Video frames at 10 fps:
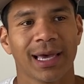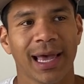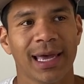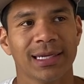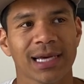
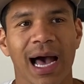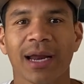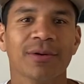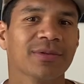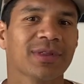And
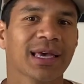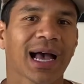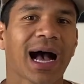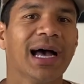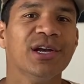I don't think
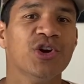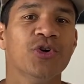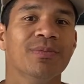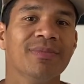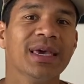I
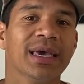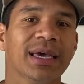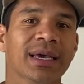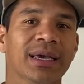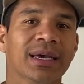knew
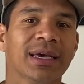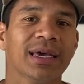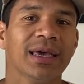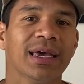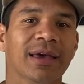me
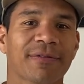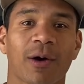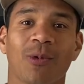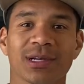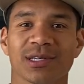if I
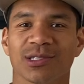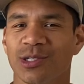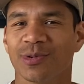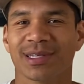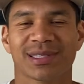wasn't
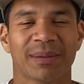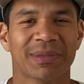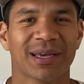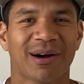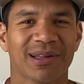doing
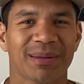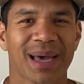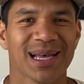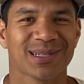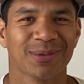something on the
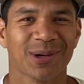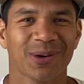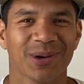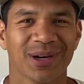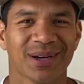basketball
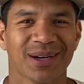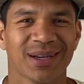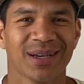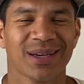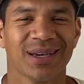court.
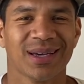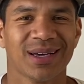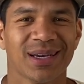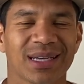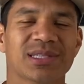
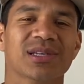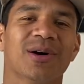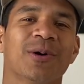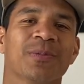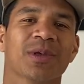And
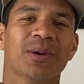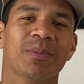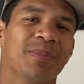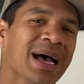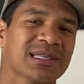so
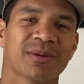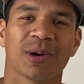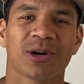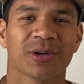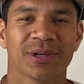
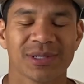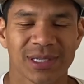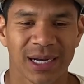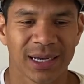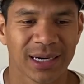basketball career is
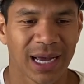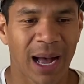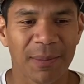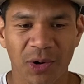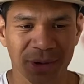done.
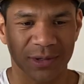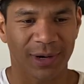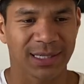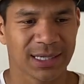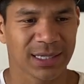I'm going through
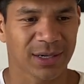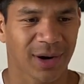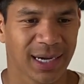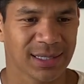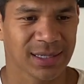identity
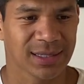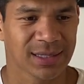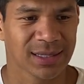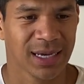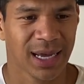
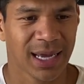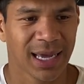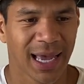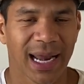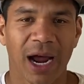crisis.
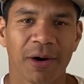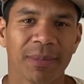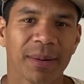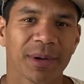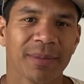And I
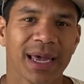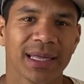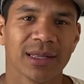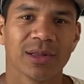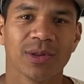remember,
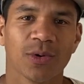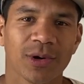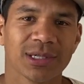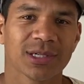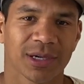man, the
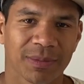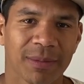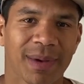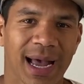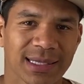Lord took me
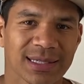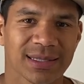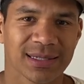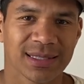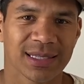back to
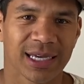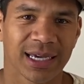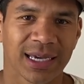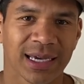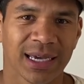this
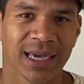thing.